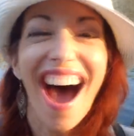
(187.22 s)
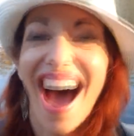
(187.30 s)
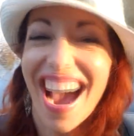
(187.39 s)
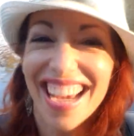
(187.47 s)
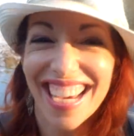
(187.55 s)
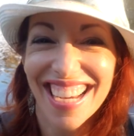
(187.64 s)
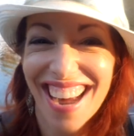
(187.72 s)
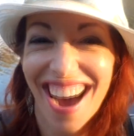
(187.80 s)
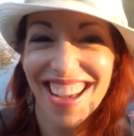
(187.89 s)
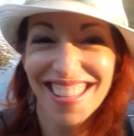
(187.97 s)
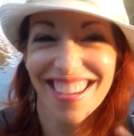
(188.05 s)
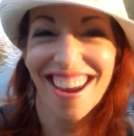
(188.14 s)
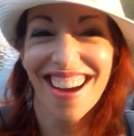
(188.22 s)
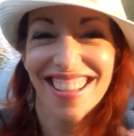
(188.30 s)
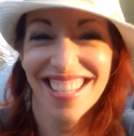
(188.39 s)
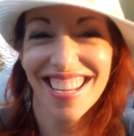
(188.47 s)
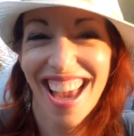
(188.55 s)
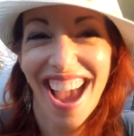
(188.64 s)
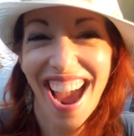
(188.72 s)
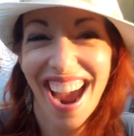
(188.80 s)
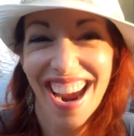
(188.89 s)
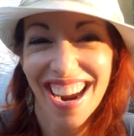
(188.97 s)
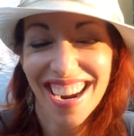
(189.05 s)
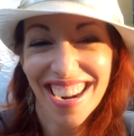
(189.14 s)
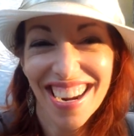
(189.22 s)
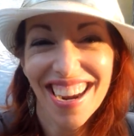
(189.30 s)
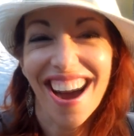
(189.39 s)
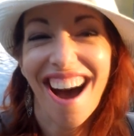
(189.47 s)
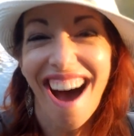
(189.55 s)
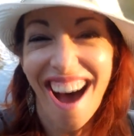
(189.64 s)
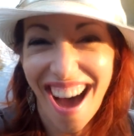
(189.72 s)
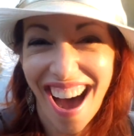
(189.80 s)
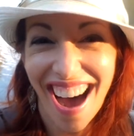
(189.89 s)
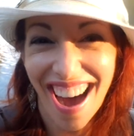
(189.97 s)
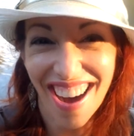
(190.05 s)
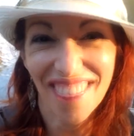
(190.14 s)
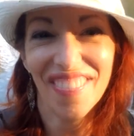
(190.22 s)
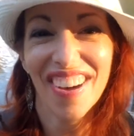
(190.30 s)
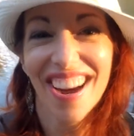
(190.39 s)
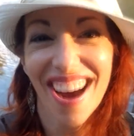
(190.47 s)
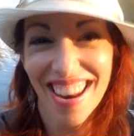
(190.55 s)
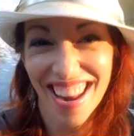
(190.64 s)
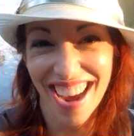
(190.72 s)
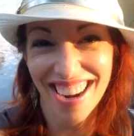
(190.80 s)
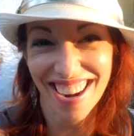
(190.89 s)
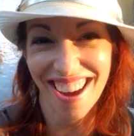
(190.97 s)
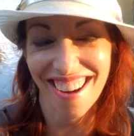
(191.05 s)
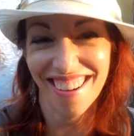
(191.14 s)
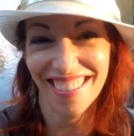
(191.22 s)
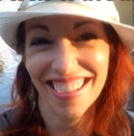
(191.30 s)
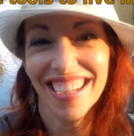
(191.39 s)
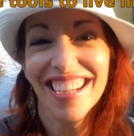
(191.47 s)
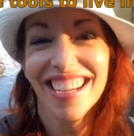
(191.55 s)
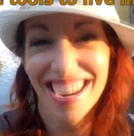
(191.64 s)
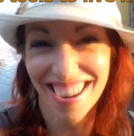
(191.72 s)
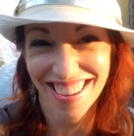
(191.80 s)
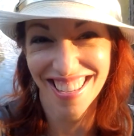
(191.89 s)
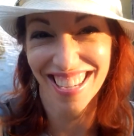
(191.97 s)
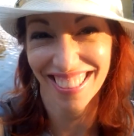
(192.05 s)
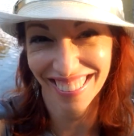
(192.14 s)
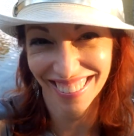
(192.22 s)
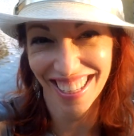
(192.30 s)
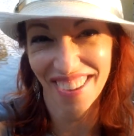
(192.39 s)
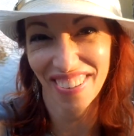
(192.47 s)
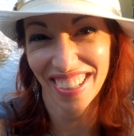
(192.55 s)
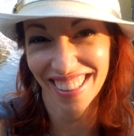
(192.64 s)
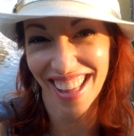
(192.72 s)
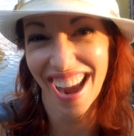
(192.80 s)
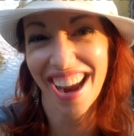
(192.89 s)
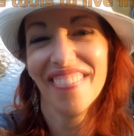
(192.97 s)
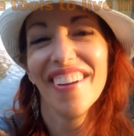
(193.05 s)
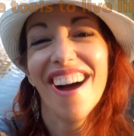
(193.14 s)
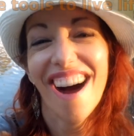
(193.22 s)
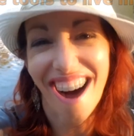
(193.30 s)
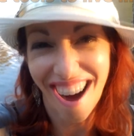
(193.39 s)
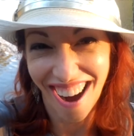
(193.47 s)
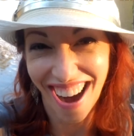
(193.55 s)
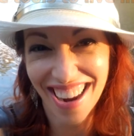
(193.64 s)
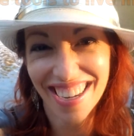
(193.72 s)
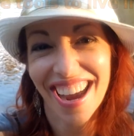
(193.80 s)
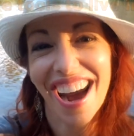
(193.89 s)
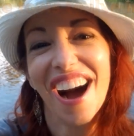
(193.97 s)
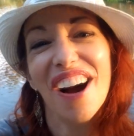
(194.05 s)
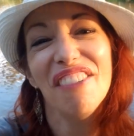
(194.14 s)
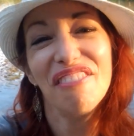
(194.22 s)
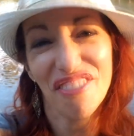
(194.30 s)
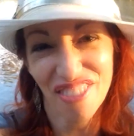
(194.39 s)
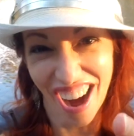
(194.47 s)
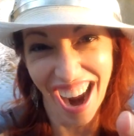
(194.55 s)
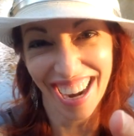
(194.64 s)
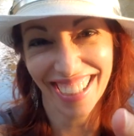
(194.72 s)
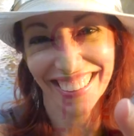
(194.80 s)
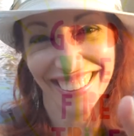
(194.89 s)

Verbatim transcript: I cannot talk today! Oh, but on that note, here's to living life on fire.